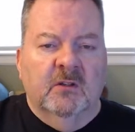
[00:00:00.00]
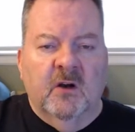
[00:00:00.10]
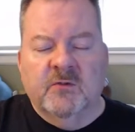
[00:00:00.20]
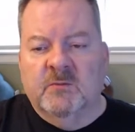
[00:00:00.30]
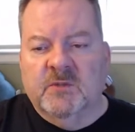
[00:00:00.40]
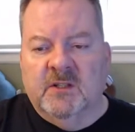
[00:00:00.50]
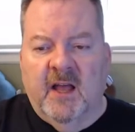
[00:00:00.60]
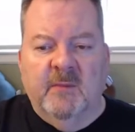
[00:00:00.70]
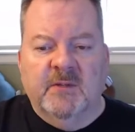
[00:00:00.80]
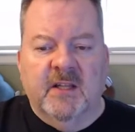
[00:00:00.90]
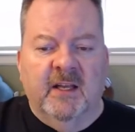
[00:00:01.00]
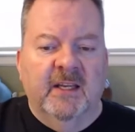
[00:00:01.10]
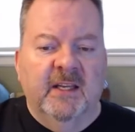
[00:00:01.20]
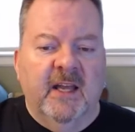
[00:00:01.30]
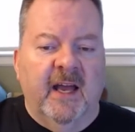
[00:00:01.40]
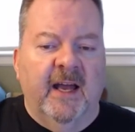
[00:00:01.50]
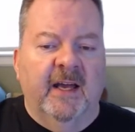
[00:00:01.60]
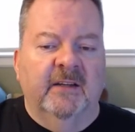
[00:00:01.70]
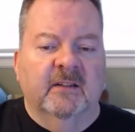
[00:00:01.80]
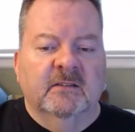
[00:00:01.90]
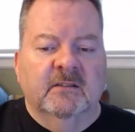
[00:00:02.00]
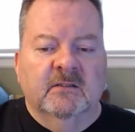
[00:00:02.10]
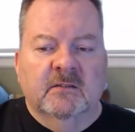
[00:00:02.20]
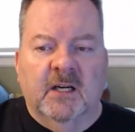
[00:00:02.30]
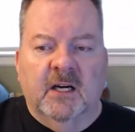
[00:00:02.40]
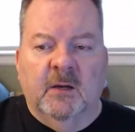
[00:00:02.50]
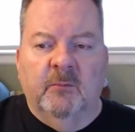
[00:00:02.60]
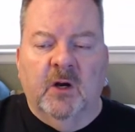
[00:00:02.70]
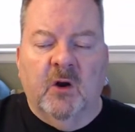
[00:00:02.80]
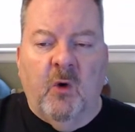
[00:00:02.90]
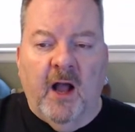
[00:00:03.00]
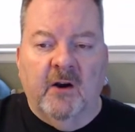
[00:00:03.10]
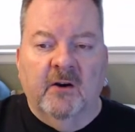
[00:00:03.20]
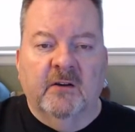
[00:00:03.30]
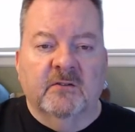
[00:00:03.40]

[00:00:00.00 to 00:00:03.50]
of some slabs that he had acquired.